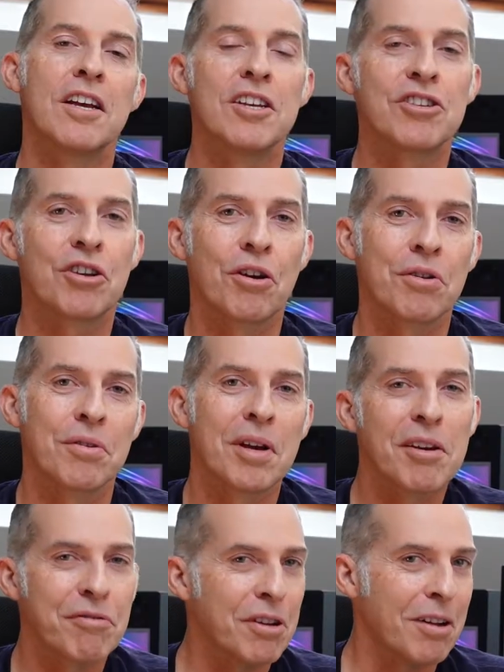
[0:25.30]
So
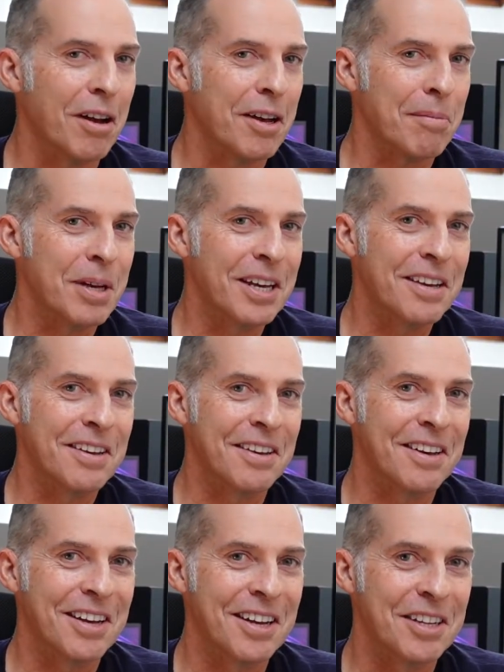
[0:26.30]
if you're like me,
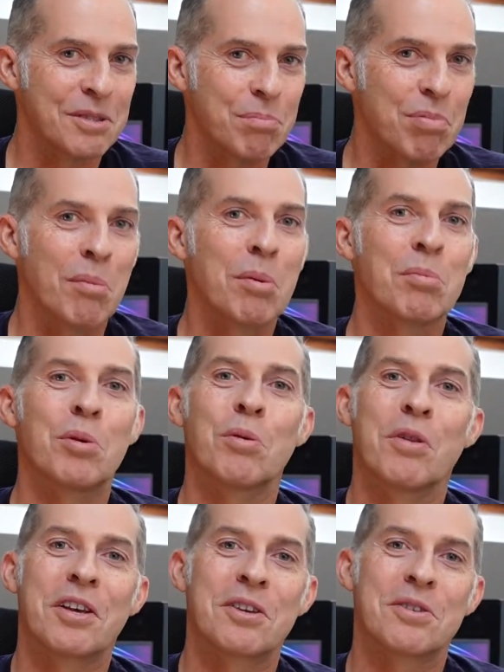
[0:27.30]
it's probable
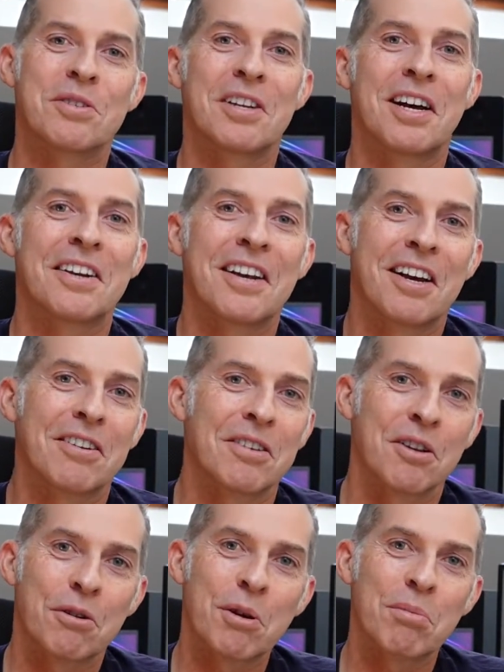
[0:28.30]
that you started out in
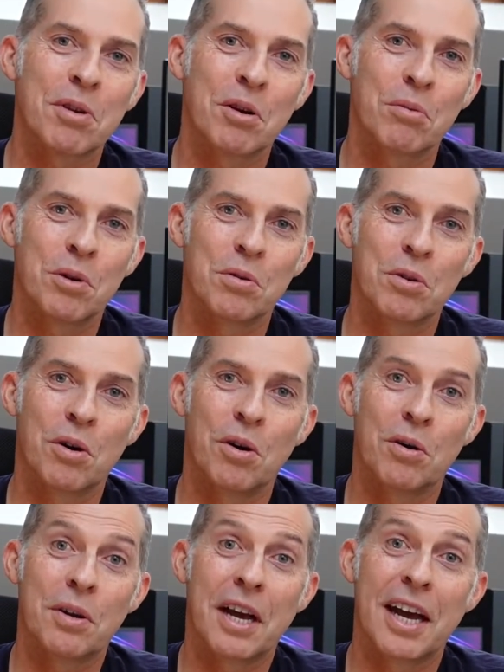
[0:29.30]
the crypto world
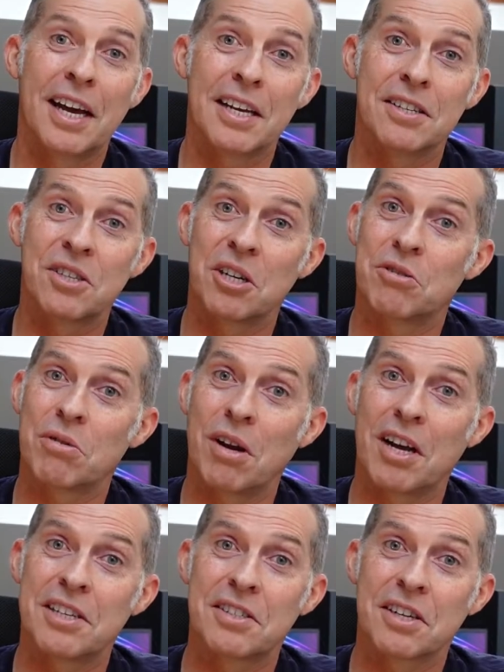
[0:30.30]
on a
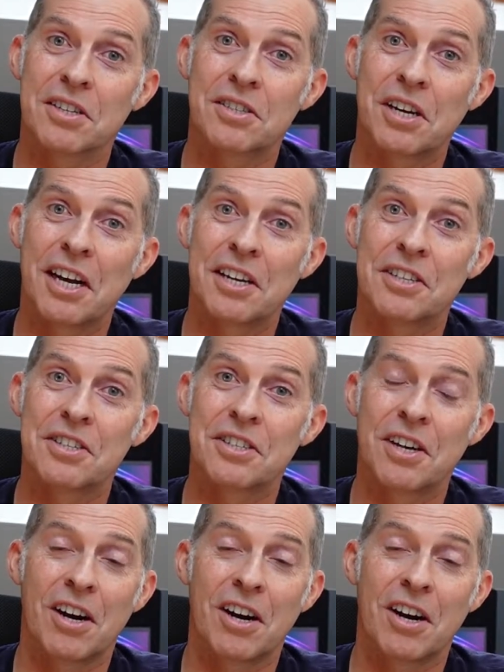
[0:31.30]
centralized exchange.